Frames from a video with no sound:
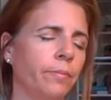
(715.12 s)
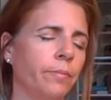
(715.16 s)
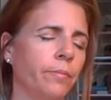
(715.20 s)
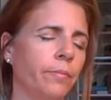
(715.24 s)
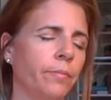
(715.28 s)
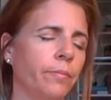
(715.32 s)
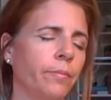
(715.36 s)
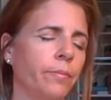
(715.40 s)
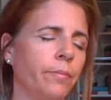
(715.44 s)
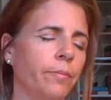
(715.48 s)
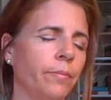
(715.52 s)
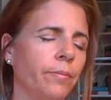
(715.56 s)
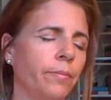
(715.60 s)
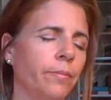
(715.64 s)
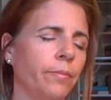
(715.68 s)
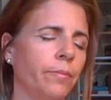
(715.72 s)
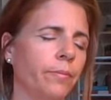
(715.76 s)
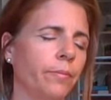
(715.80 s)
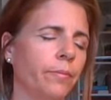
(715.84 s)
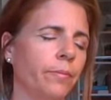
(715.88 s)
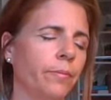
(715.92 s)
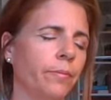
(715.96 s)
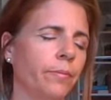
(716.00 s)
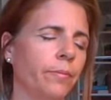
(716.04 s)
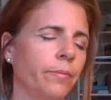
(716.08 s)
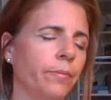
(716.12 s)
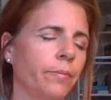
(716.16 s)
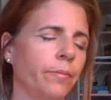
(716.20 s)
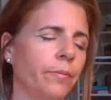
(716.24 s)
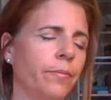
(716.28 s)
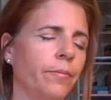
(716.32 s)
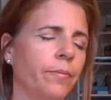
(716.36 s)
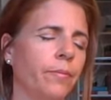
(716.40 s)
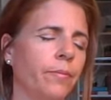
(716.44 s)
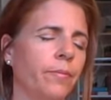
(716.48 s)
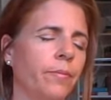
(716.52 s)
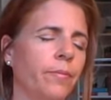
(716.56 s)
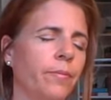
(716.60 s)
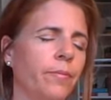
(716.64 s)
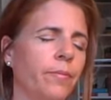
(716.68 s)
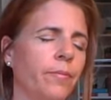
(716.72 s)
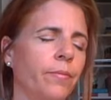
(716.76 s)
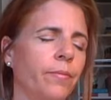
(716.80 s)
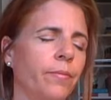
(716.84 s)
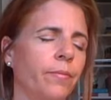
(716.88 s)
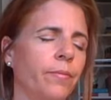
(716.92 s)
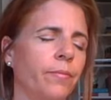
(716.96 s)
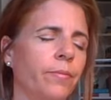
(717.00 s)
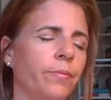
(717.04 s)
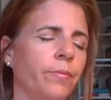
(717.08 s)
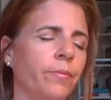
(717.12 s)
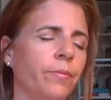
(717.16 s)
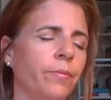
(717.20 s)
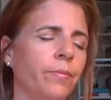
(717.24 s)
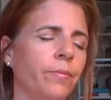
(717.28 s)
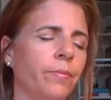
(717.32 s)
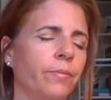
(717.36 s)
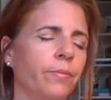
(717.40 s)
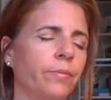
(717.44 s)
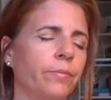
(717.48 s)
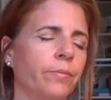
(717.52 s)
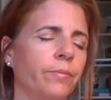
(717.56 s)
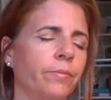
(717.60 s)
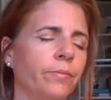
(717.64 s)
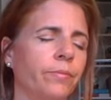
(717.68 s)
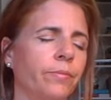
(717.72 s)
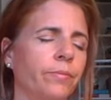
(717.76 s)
Nobody speaks.